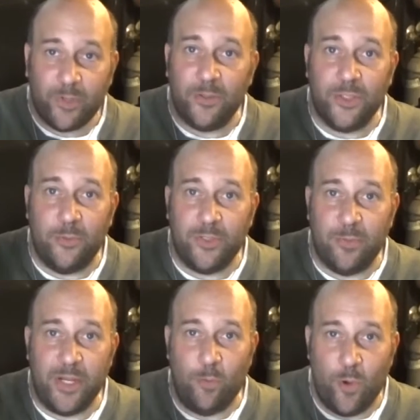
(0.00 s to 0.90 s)
So if
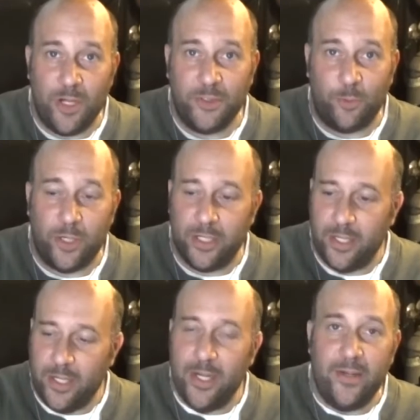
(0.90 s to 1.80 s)
somebody wants one,
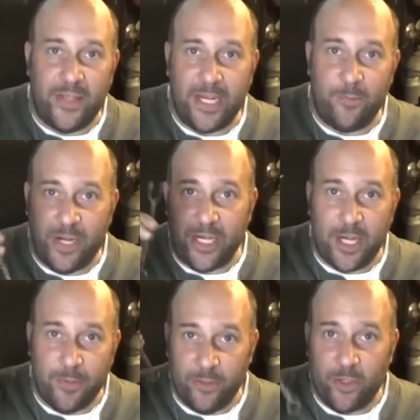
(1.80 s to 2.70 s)
they can pick it
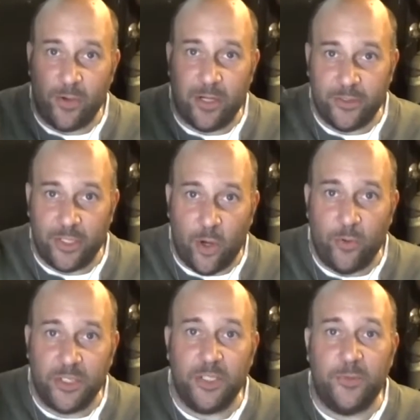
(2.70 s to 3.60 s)
up and look around and say, oh,
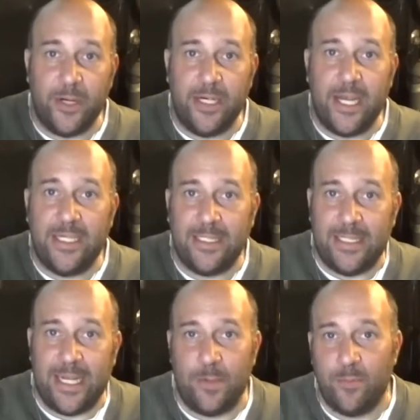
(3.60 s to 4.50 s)
this is very nice, and
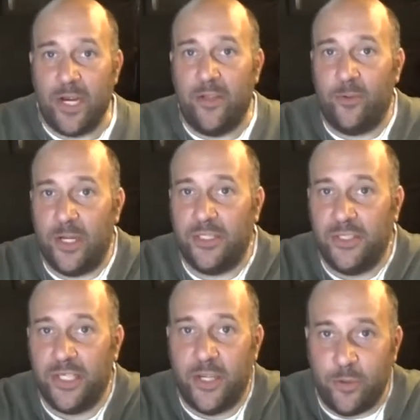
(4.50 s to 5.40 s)
then I can bring out the rest
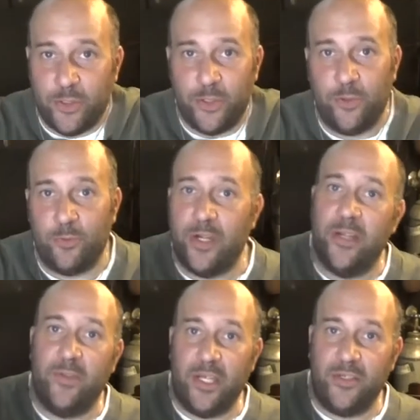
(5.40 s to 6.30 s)
and say, you can choose from any
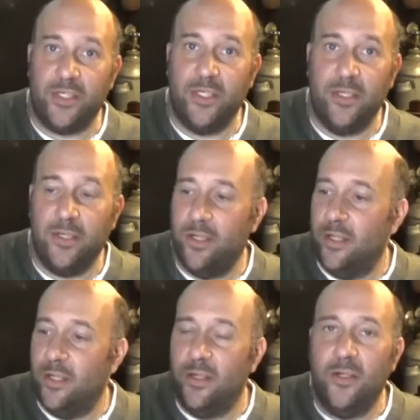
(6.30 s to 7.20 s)
of these.
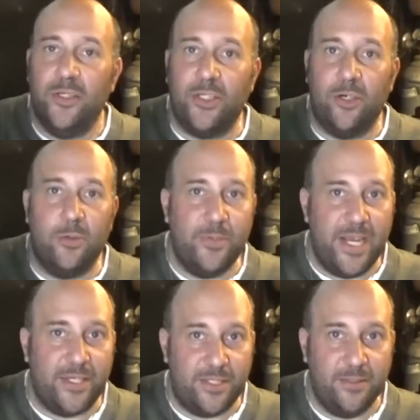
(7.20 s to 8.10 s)
So
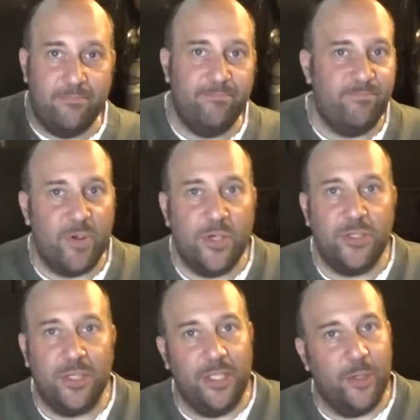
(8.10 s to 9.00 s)
yes, there
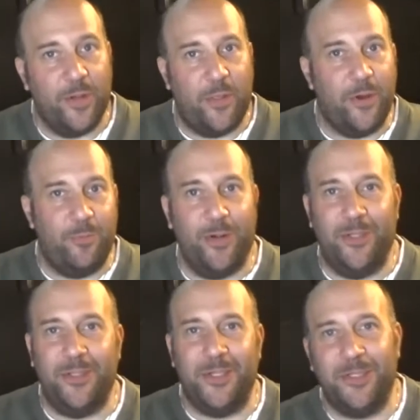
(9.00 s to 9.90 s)
is a little bit of thought put
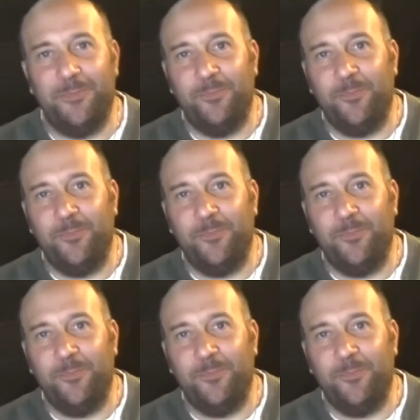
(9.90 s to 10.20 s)
into this.